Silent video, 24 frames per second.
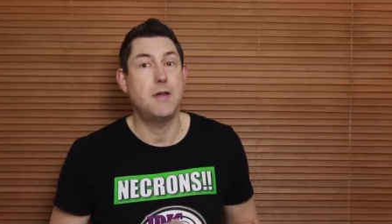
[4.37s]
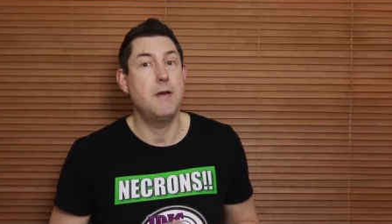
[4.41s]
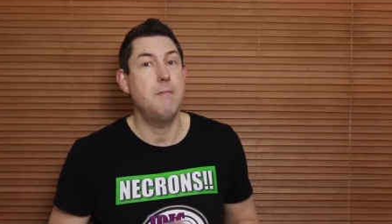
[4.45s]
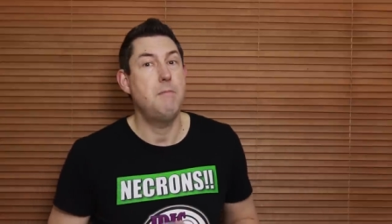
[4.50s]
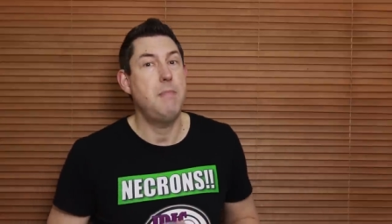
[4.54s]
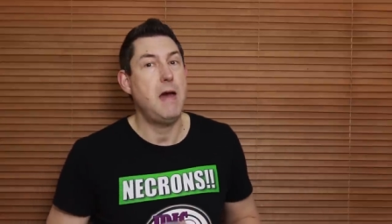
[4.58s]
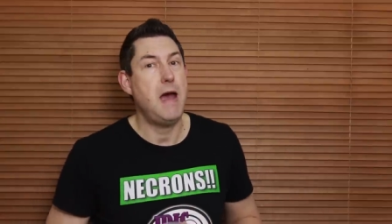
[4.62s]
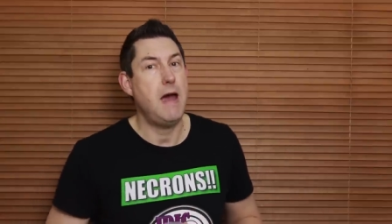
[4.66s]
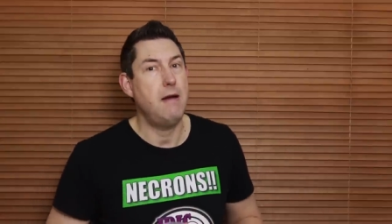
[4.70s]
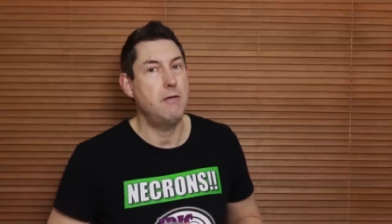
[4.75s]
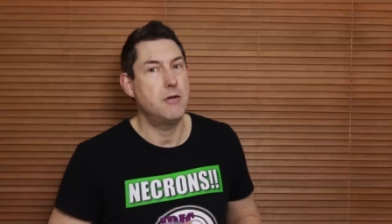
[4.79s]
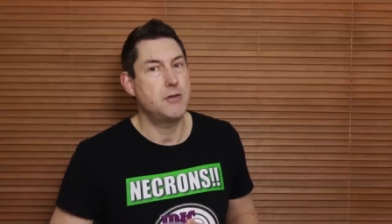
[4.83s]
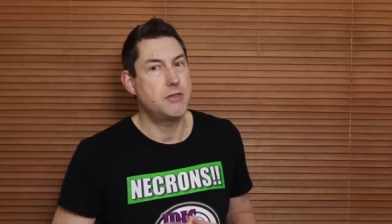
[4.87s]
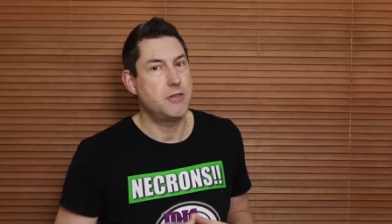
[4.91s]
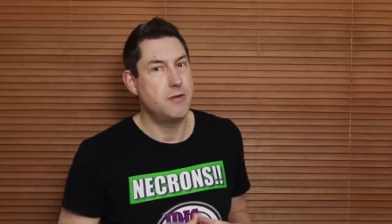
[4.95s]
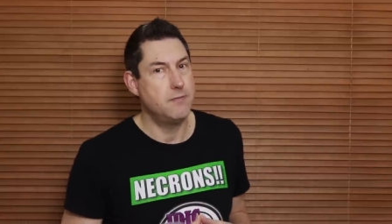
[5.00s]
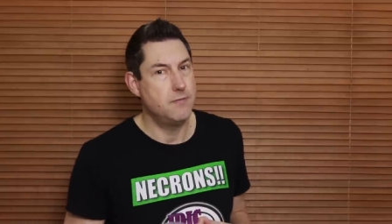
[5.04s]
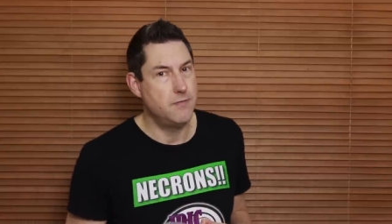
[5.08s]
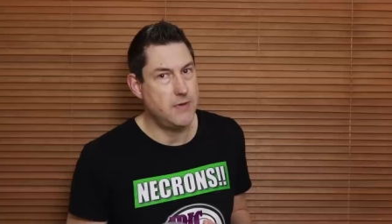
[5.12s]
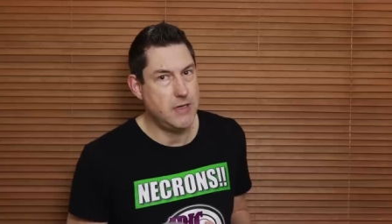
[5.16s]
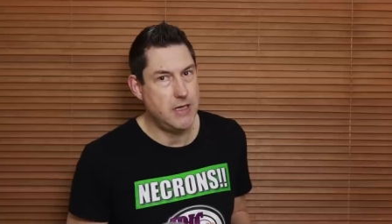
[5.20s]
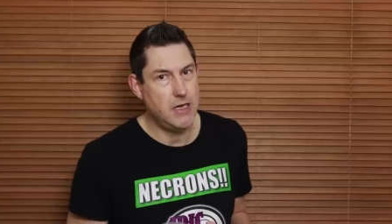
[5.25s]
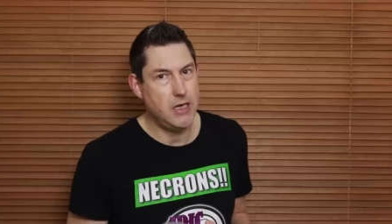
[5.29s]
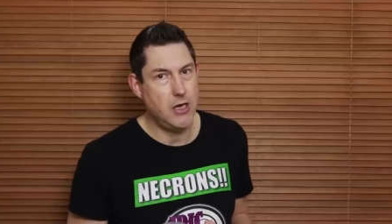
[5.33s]

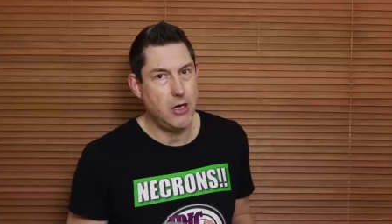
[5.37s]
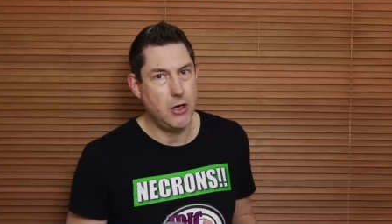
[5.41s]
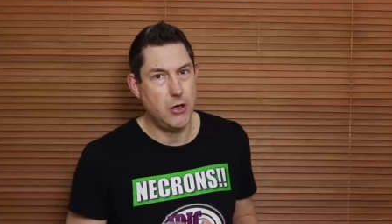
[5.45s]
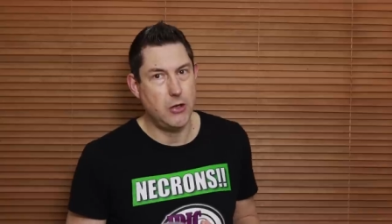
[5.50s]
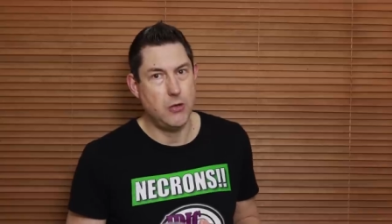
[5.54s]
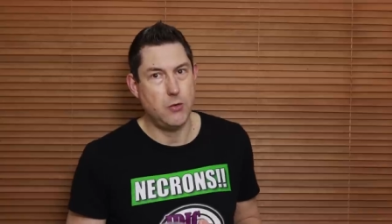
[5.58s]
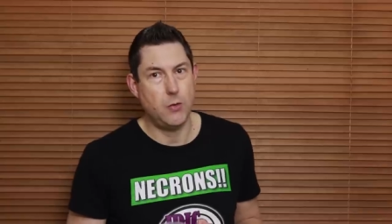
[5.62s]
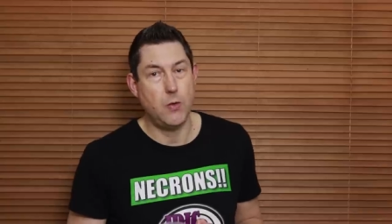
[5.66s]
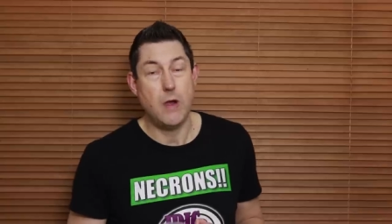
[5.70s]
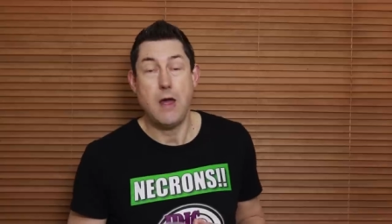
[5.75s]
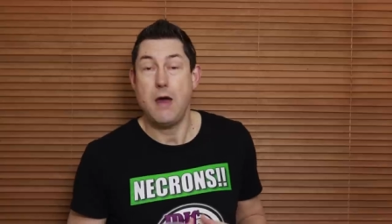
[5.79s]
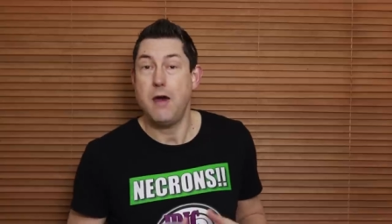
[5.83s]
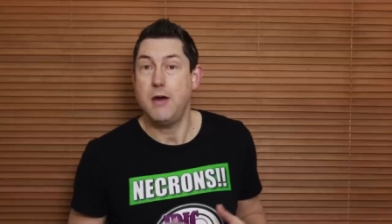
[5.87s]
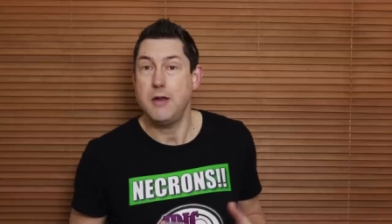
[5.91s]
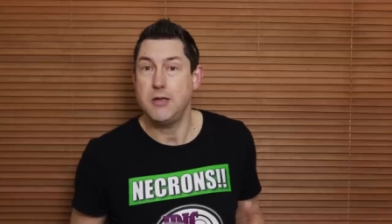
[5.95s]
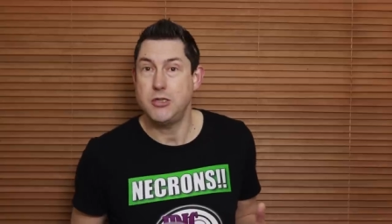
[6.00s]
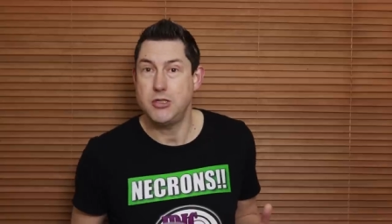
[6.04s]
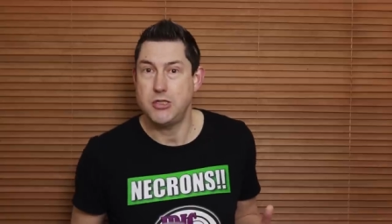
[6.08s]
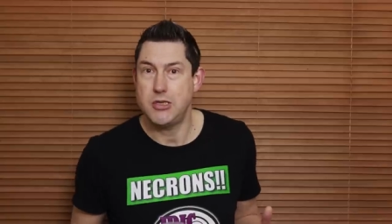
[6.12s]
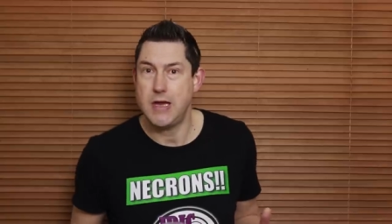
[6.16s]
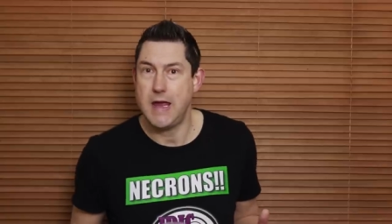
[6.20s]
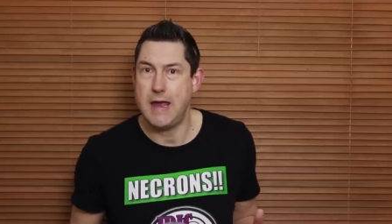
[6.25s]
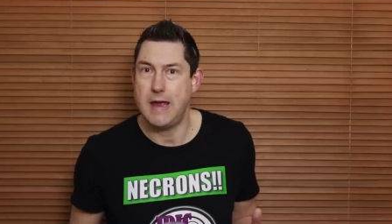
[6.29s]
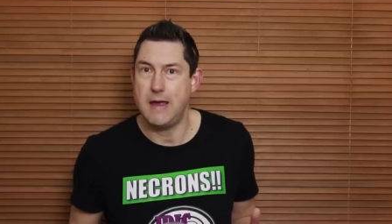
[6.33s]
comparison video where I
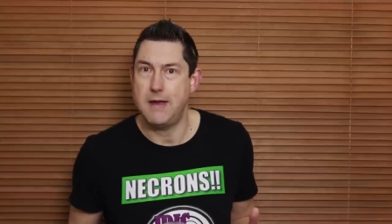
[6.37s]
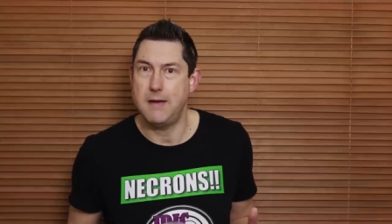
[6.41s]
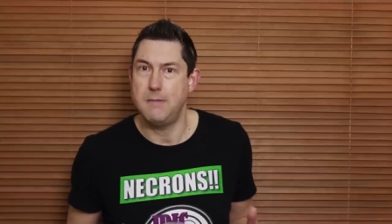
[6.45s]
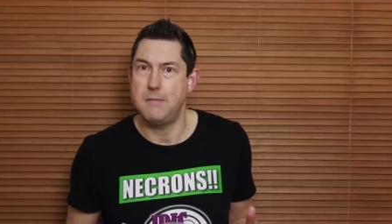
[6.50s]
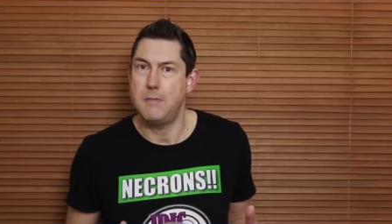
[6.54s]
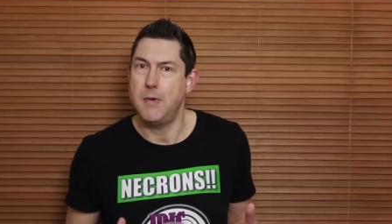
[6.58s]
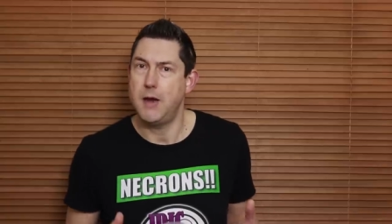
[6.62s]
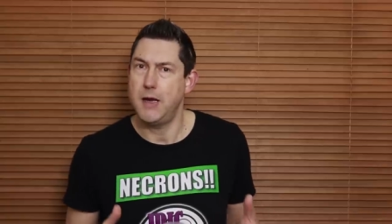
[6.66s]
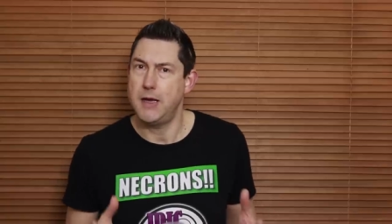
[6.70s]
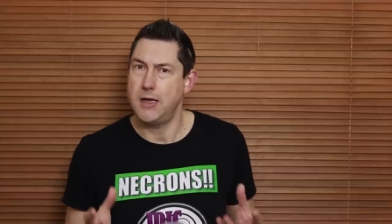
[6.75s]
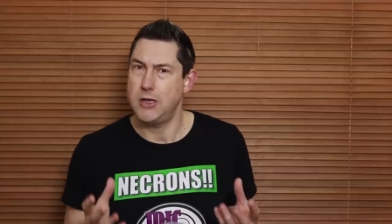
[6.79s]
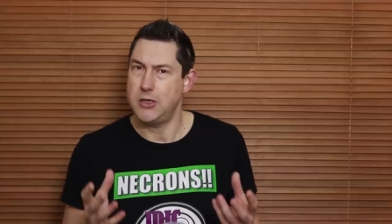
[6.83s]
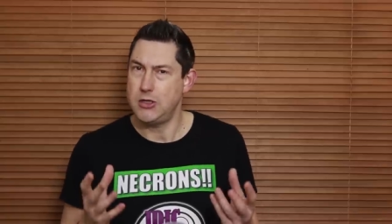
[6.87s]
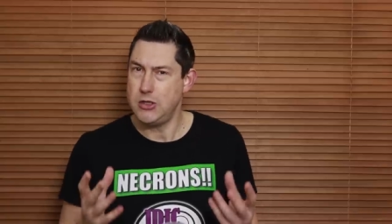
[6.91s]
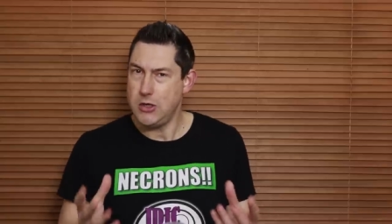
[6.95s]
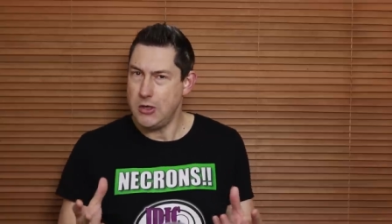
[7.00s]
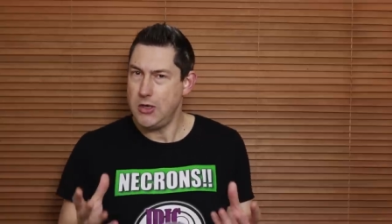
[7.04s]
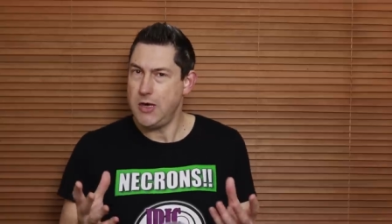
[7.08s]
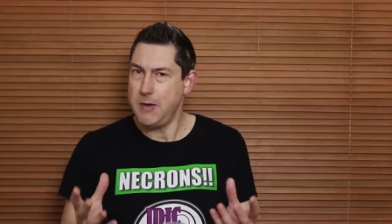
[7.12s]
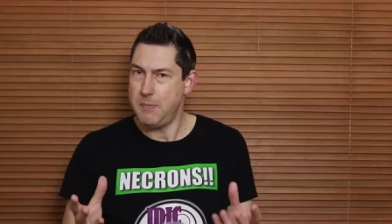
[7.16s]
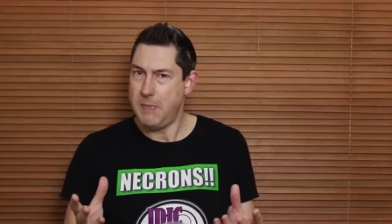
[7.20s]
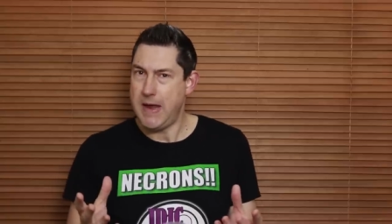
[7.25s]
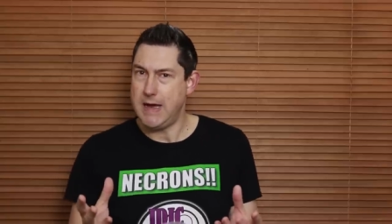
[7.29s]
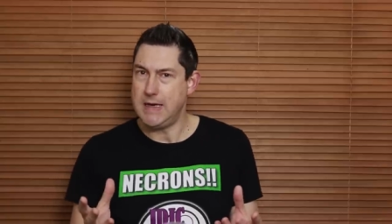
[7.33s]
share my
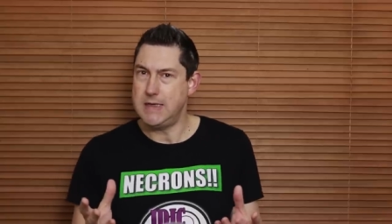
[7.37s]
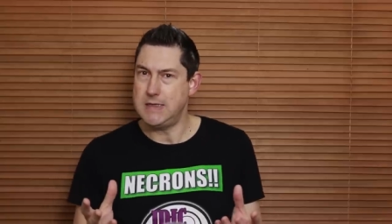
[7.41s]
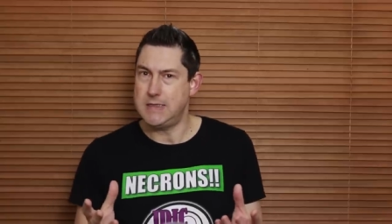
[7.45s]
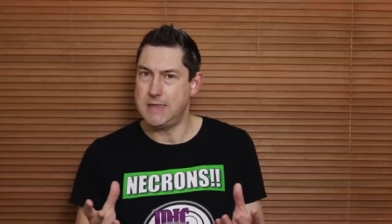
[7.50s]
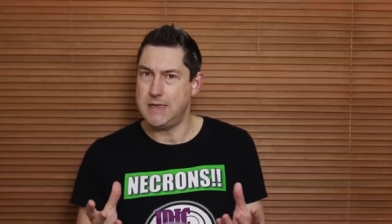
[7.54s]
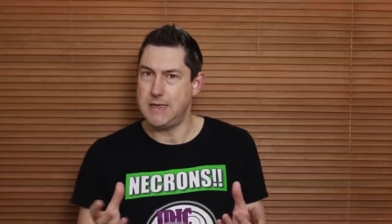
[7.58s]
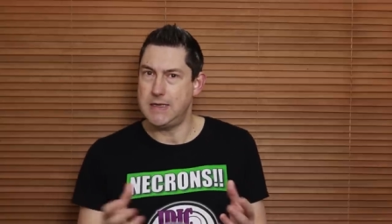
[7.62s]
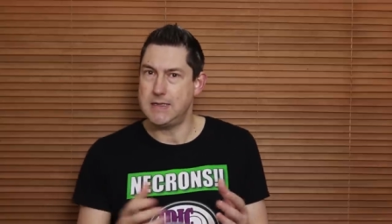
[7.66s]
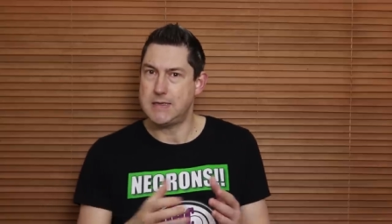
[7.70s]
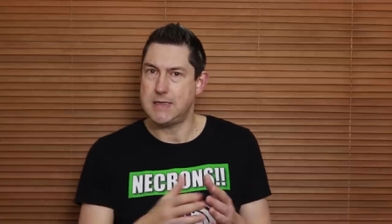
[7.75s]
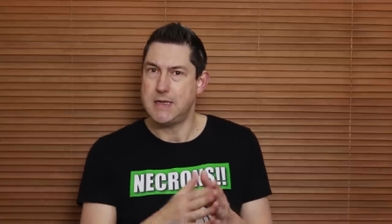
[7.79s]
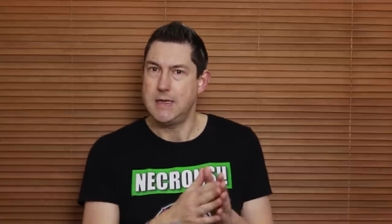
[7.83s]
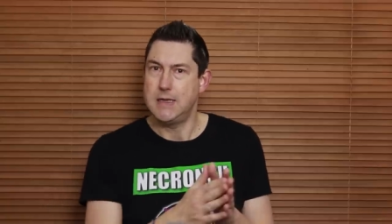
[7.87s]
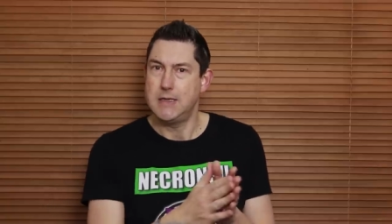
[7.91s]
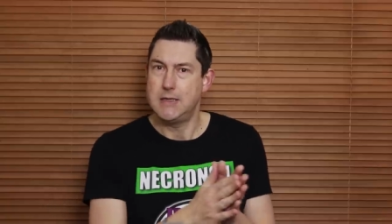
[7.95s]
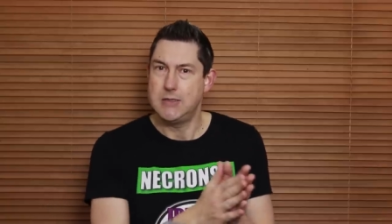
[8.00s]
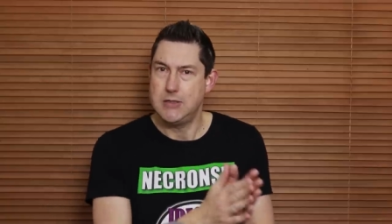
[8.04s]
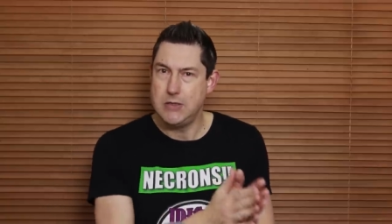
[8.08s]
newly painted